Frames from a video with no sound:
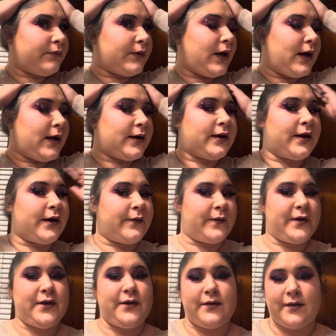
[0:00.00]
I don't know, what
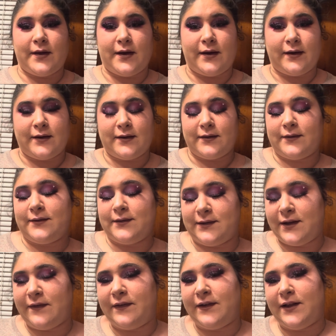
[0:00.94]
do you think?
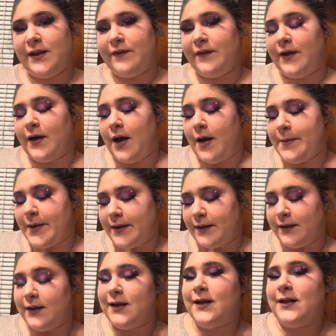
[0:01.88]
Definitely leave a comment,
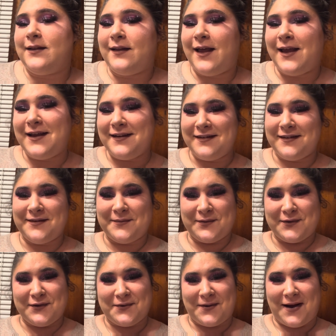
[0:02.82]
like and
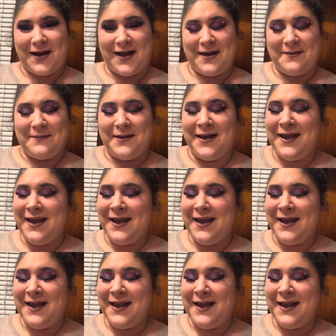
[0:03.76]
subscribe,